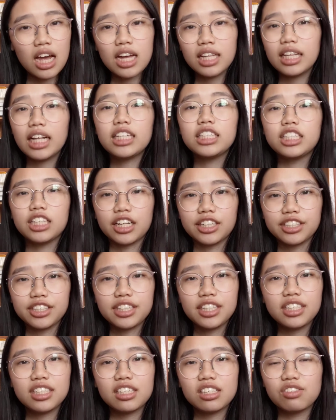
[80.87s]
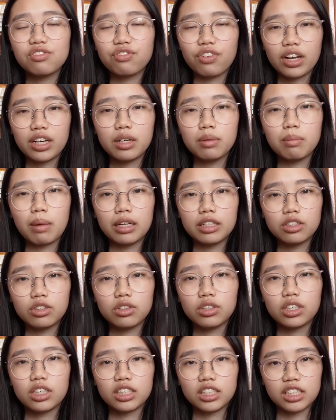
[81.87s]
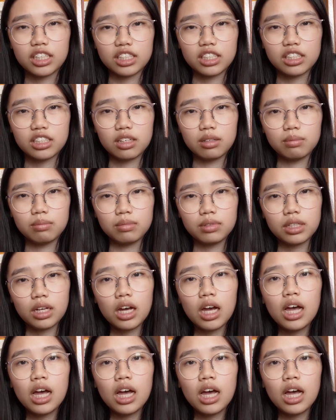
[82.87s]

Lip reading: that justice is fundamental in our systems,